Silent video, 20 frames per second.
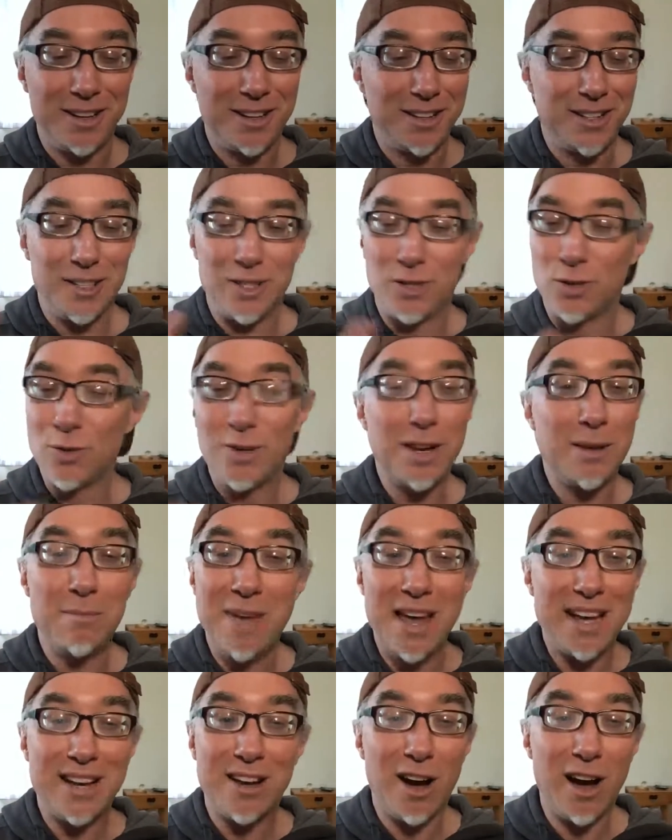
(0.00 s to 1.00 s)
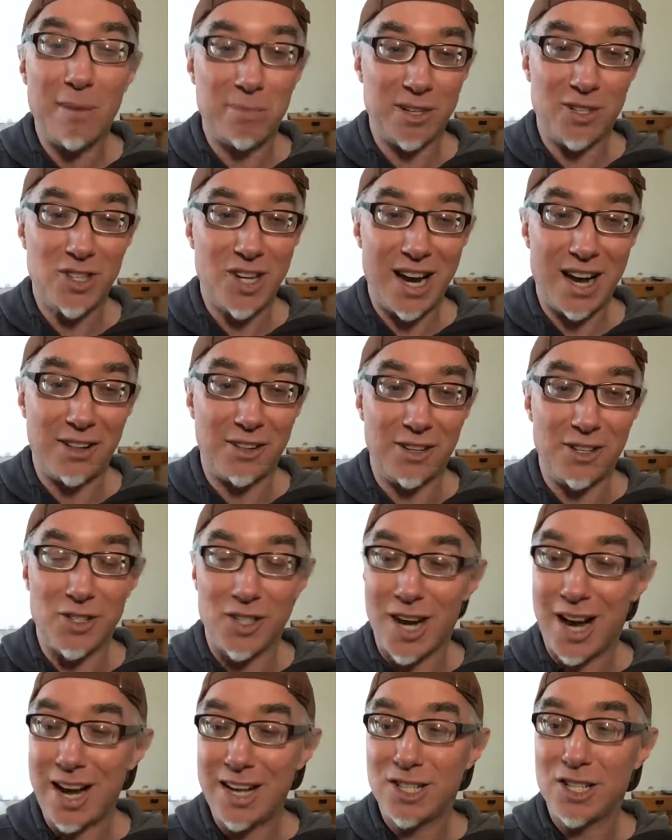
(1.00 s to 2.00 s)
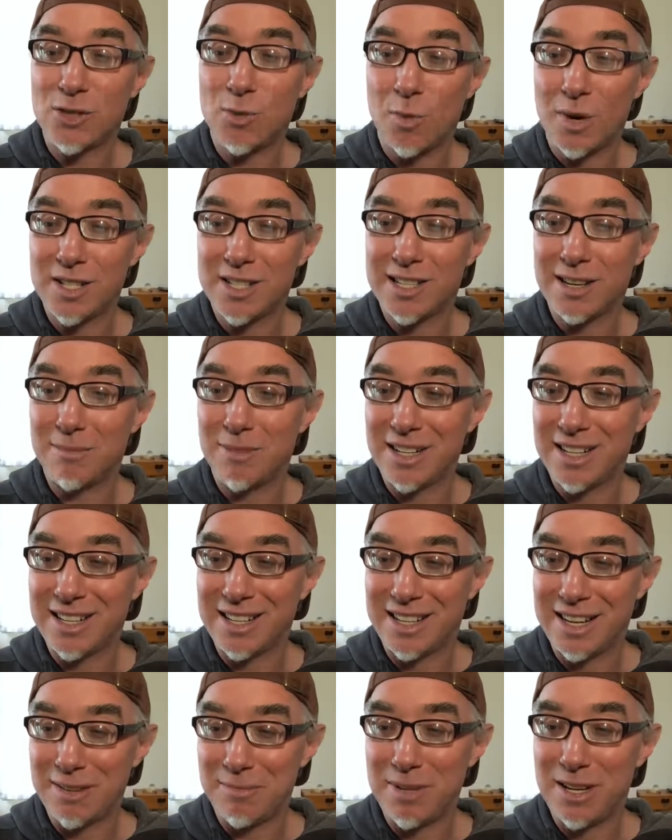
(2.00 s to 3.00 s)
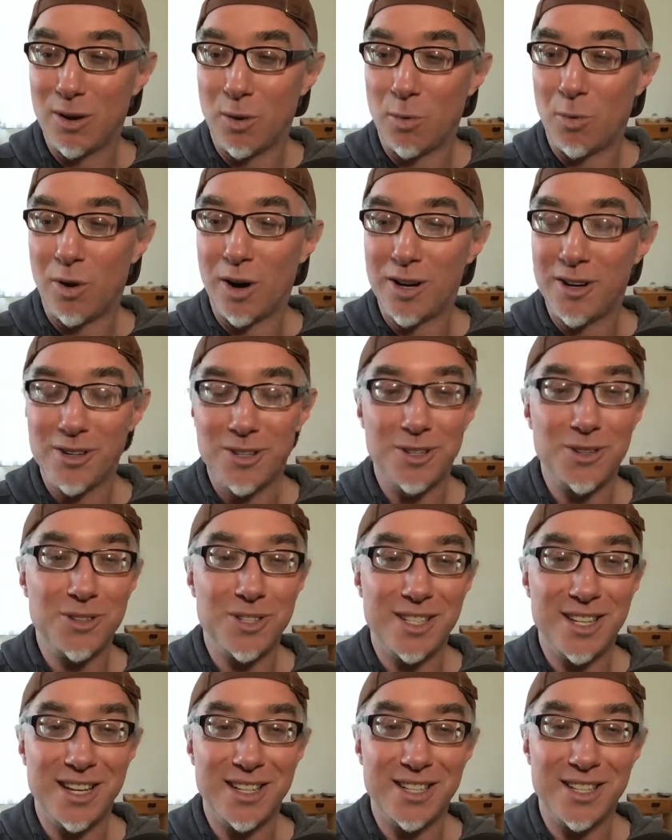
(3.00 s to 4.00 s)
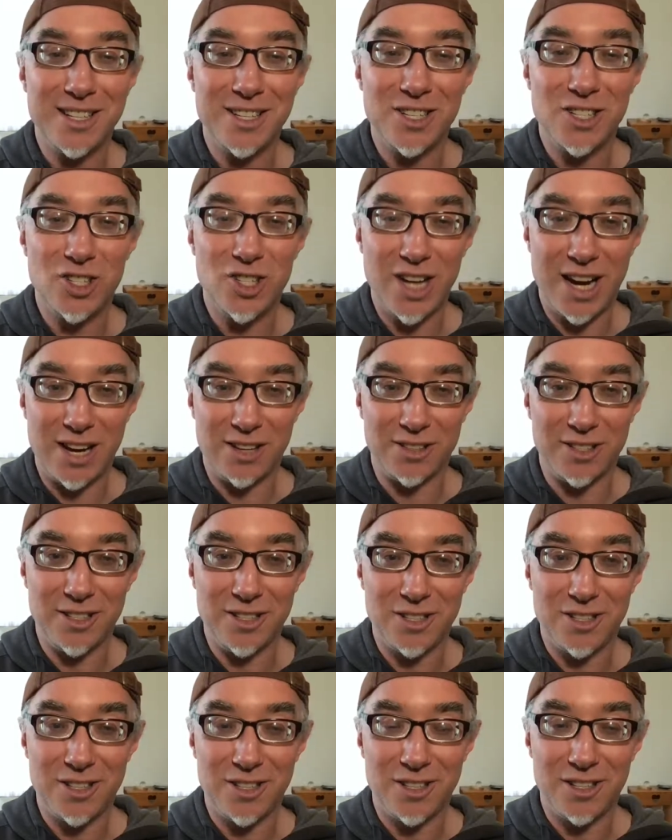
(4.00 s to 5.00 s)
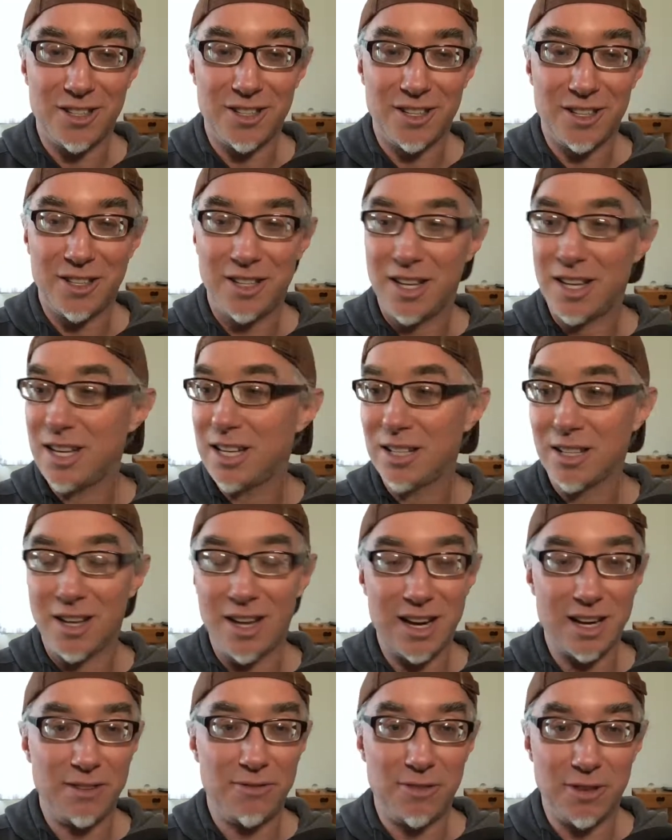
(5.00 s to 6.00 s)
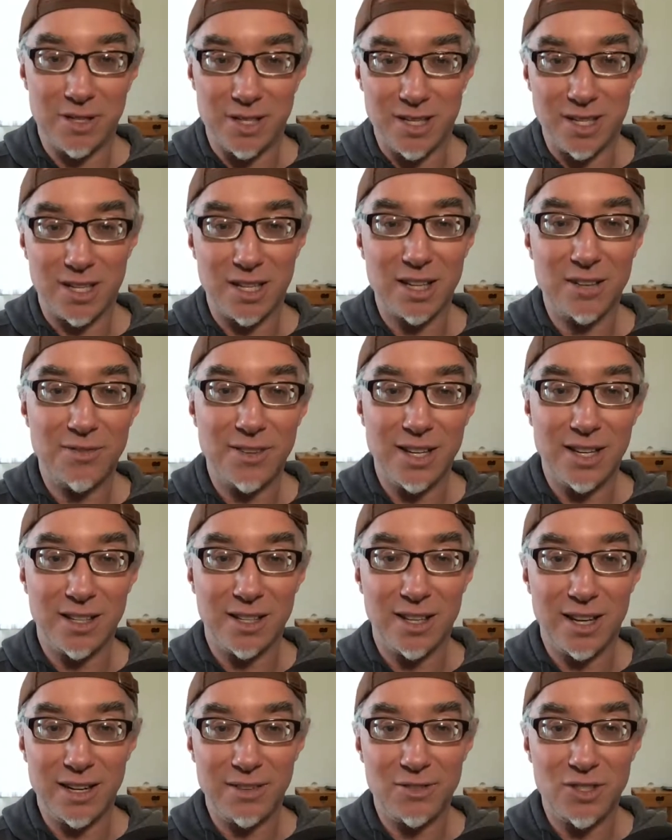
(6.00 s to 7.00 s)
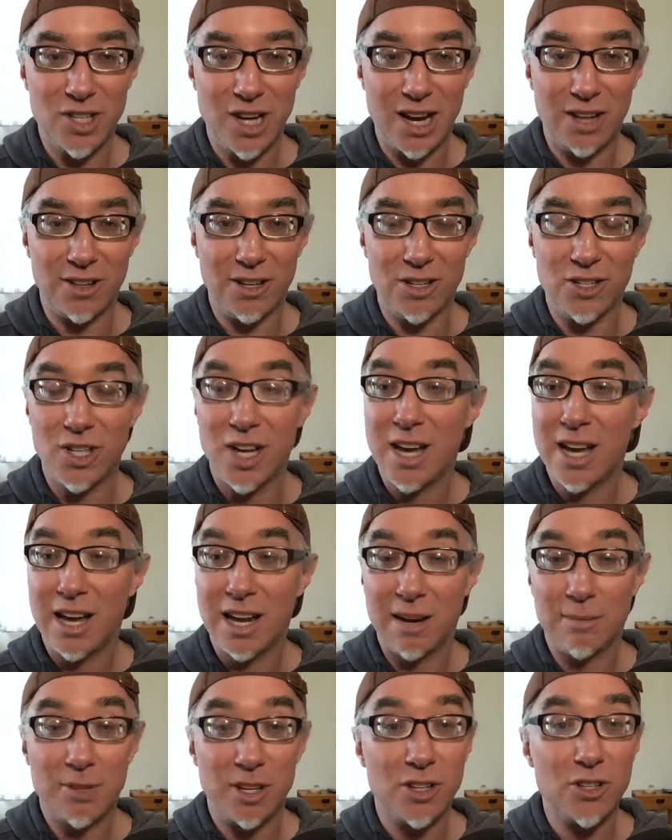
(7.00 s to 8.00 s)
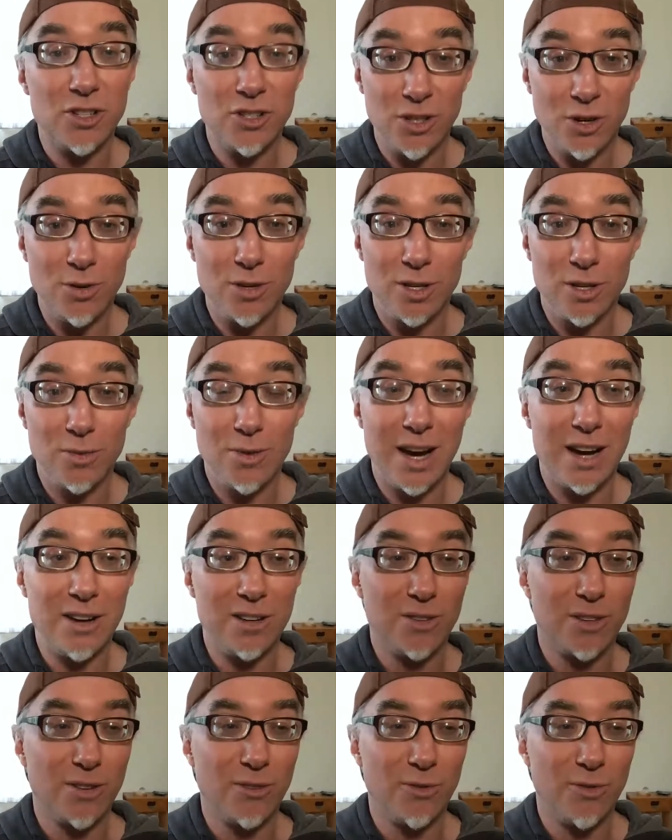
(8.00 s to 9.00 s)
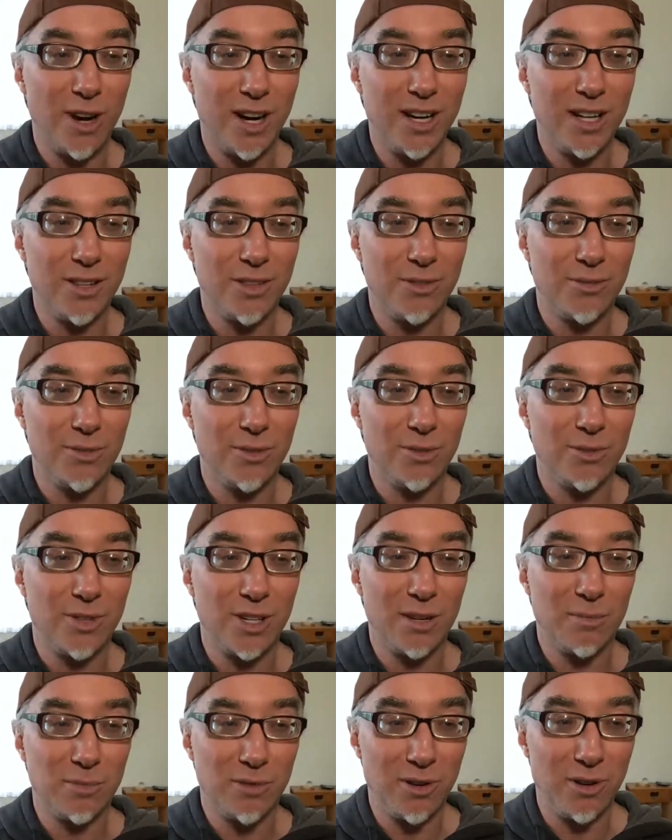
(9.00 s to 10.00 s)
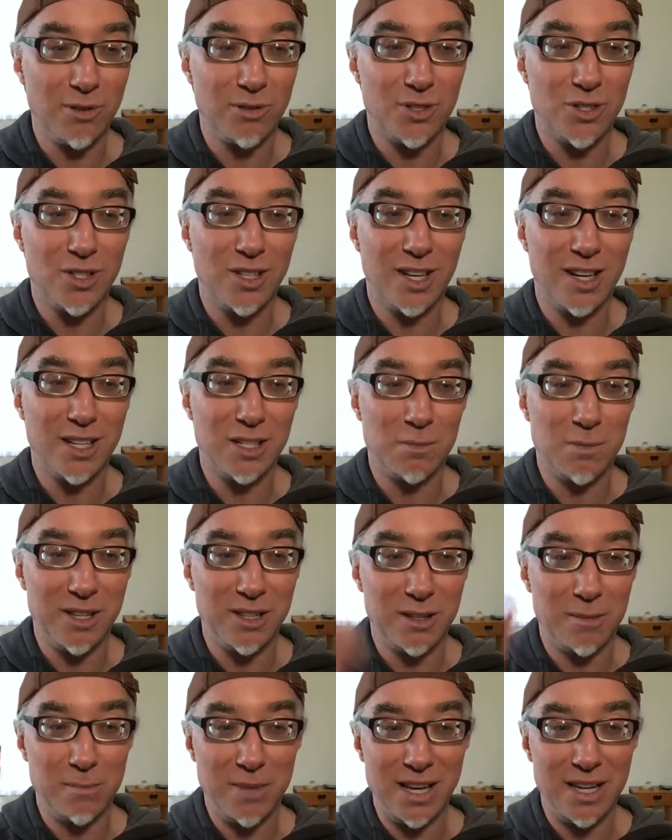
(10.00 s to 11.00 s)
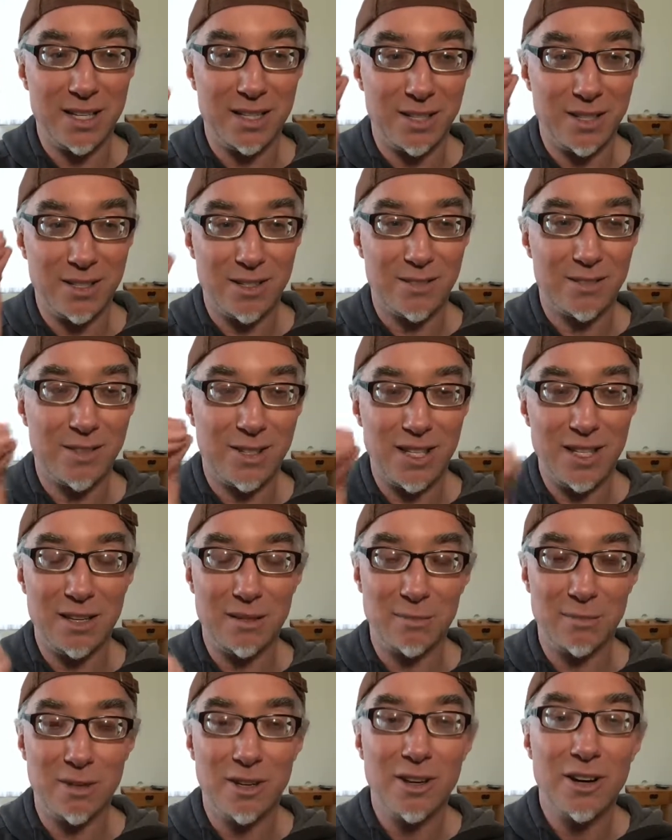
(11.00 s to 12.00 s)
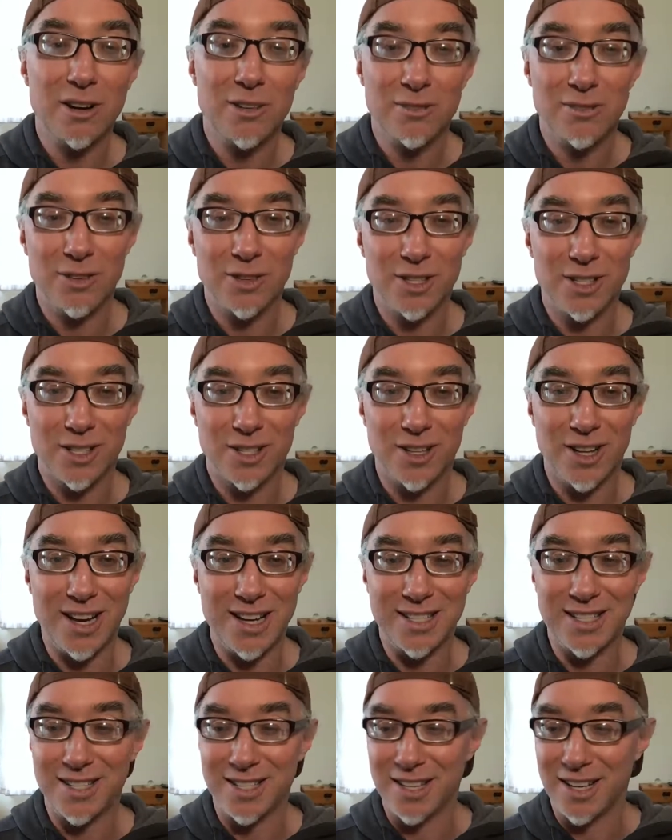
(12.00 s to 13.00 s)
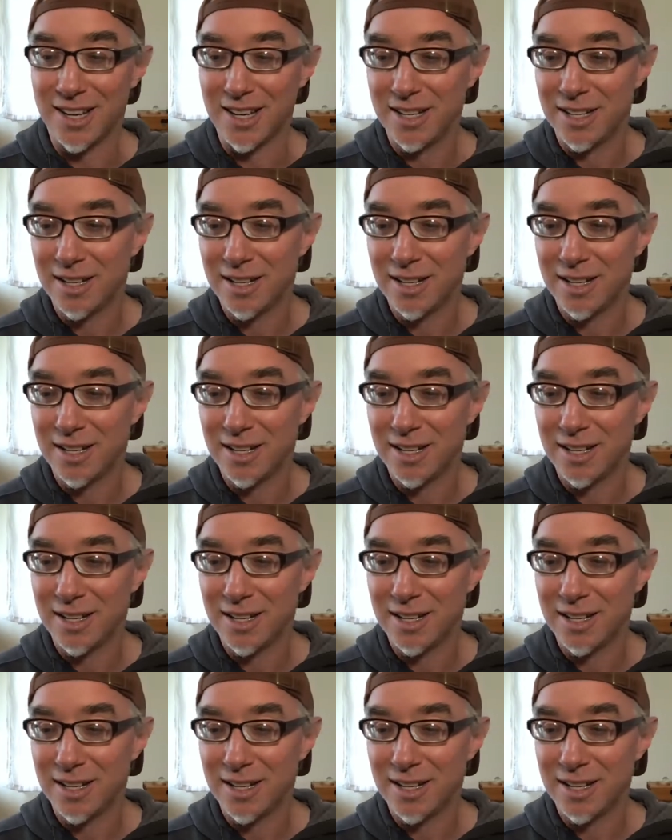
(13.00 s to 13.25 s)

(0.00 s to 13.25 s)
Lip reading: You can make up a challenge. I just want somebody to give me a 1 or 2 sentence challenge in life, a significant life challenge. And I'm going to show you how you can run it through the approach that has been the main theme for this class today.